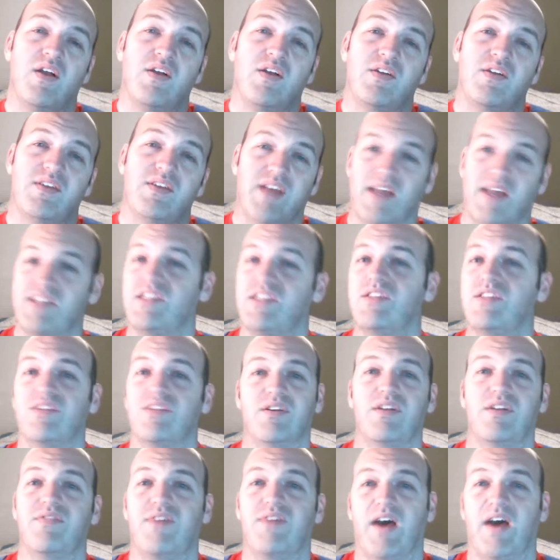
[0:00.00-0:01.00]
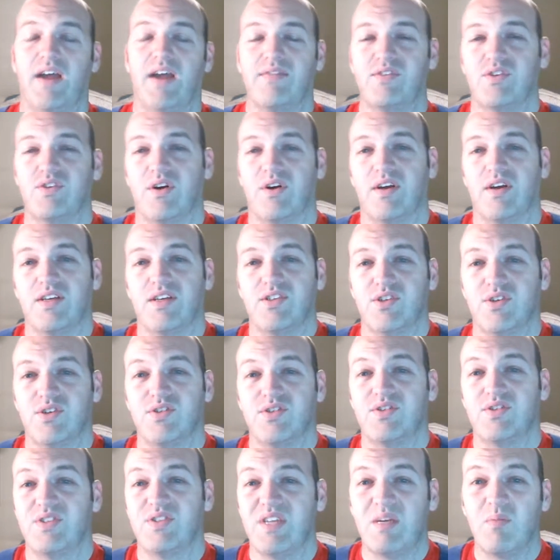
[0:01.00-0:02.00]
1935 starring Sir
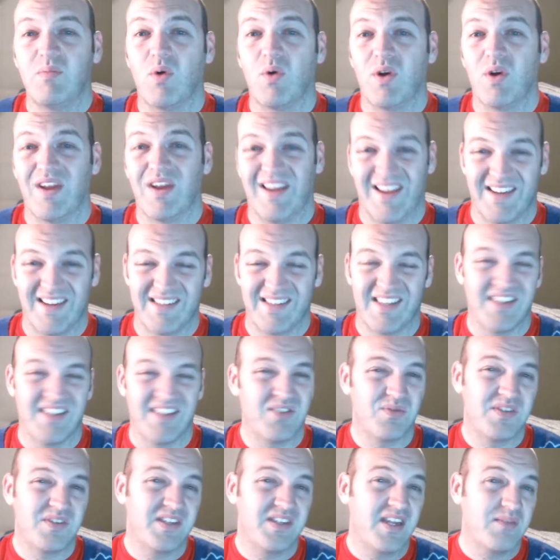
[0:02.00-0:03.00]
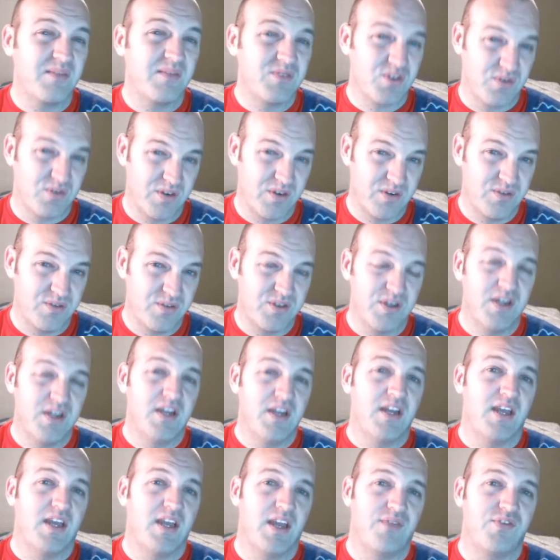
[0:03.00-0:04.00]
Seymour Hicks. Now, this was named Scrooge,
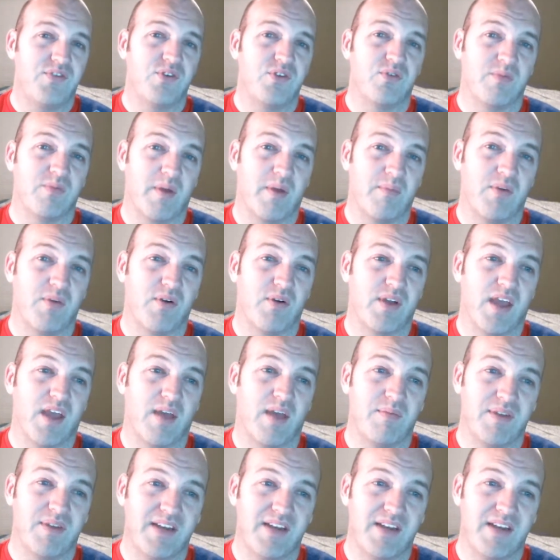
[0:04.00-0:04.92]
if you remember, okay, but